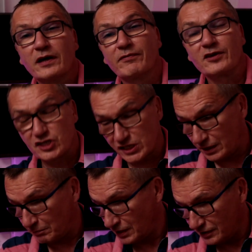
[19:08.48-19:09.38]
have the
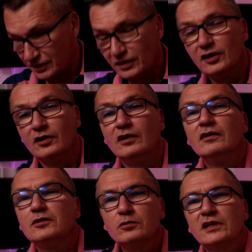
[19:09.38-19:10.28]
same,
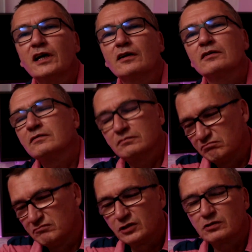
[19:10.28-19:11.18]
you can
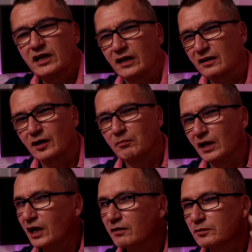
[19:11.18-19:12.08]
connect them
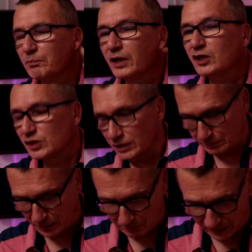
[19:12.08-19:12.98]
and have a big sleeping